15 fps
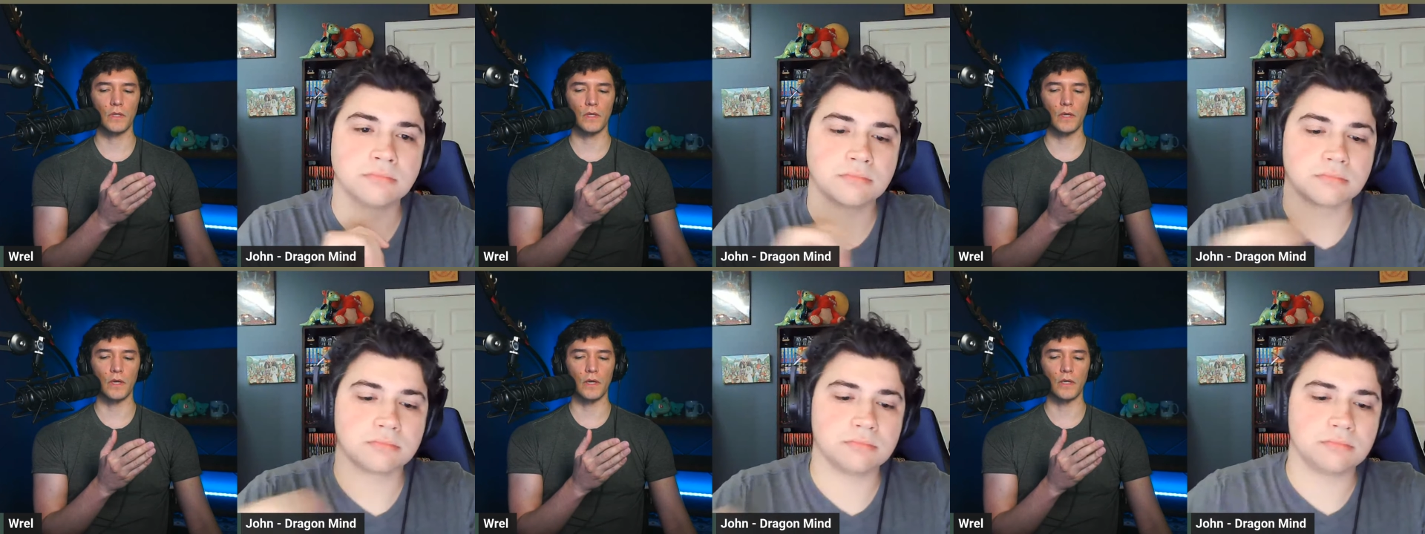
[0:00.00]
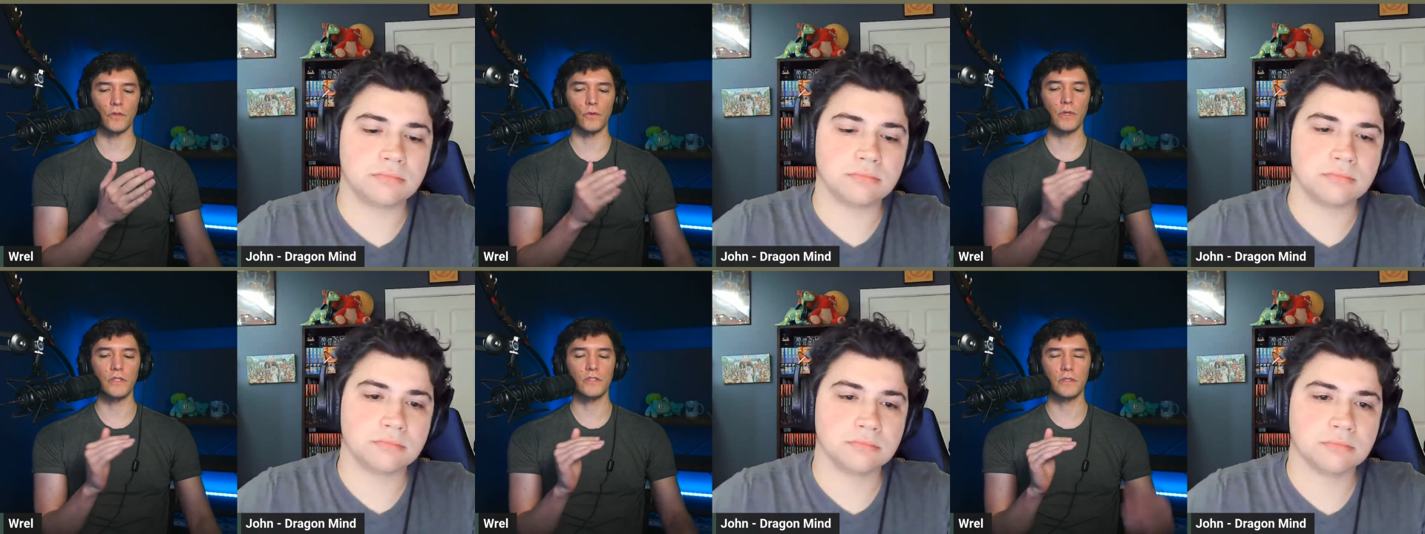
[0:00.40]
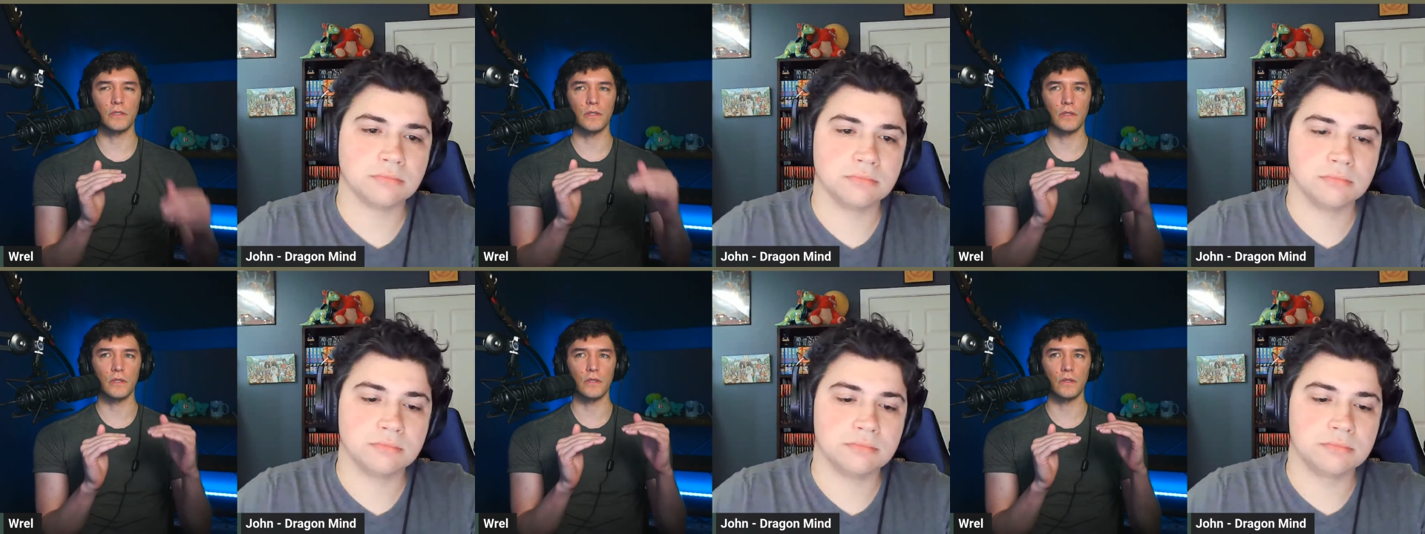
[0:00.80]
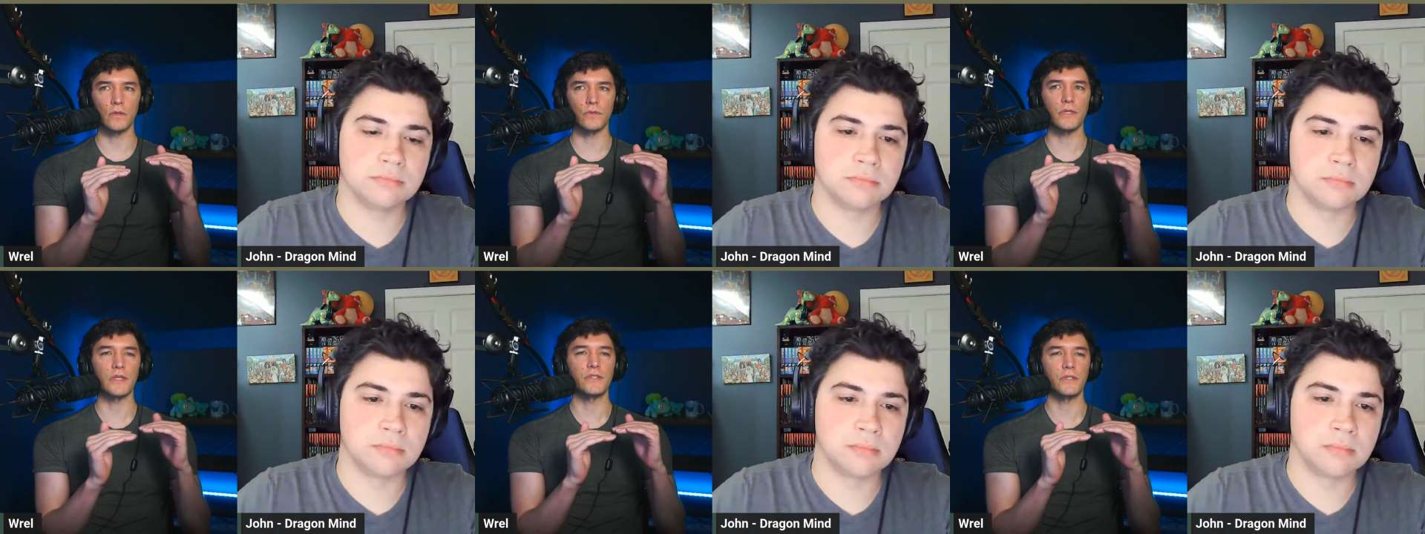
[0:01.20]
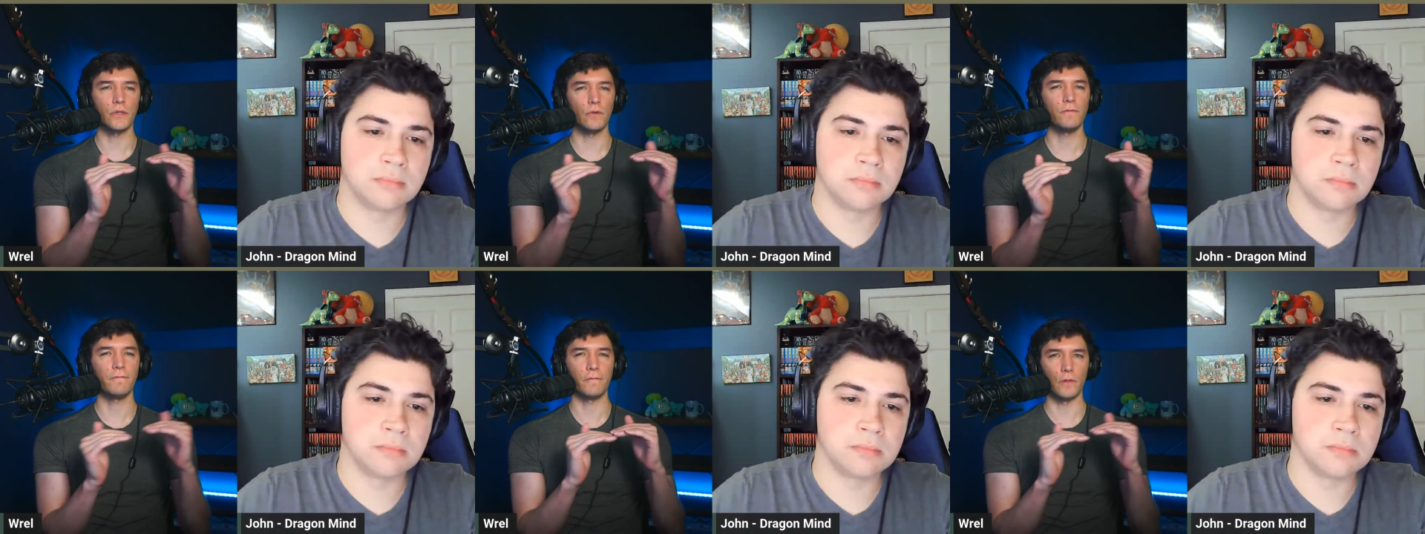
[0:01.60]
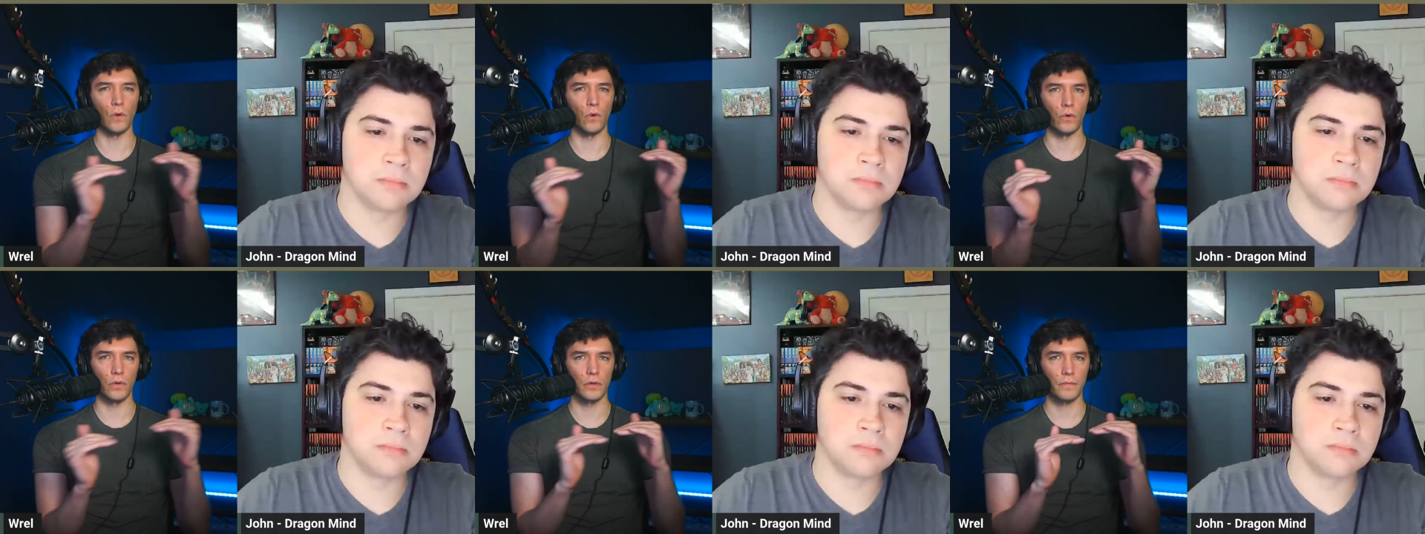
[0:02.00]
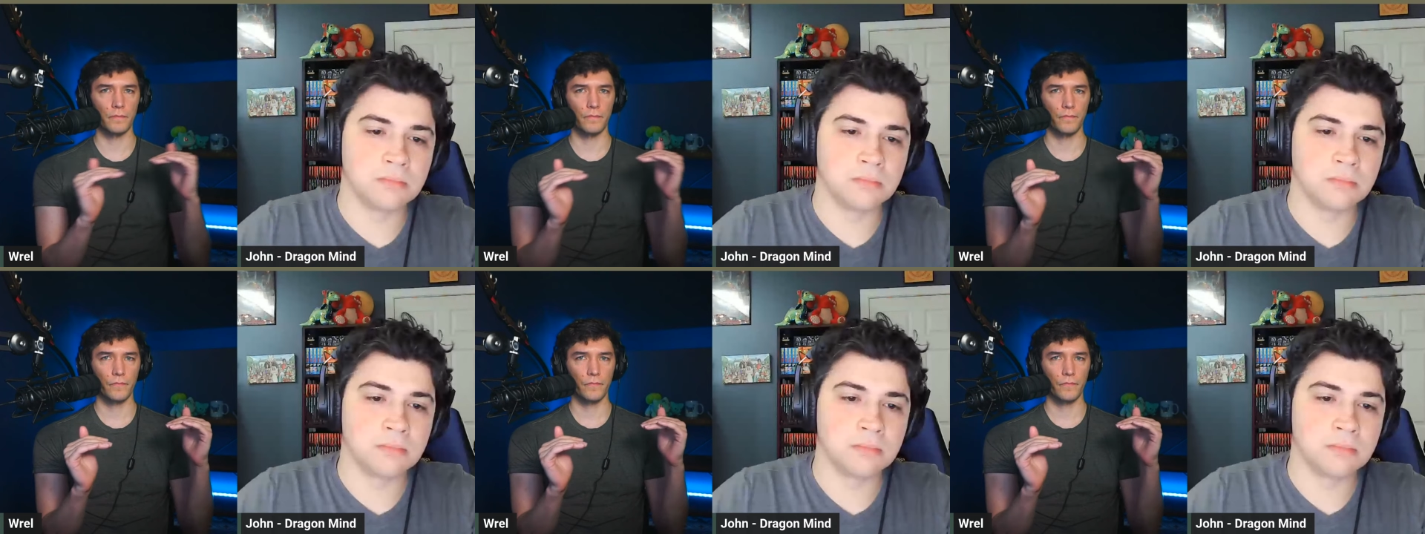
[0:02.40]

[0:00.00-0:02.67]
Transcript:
Speaker 1: there's a skill floor